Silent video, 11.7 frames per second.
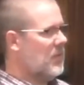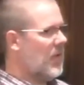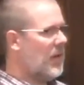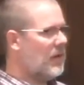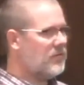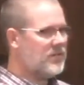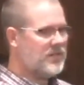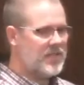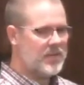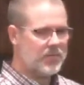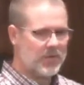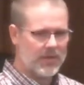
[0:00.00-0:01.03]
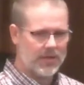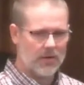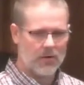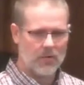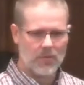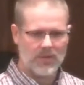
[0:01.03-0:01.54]
How deeply
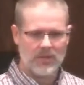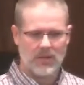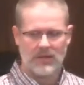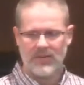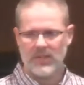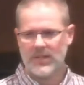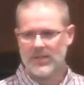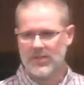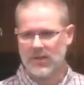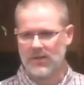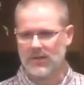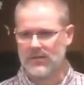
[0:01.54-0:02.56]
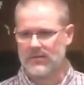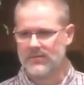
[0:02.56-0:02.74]
are we loving each other?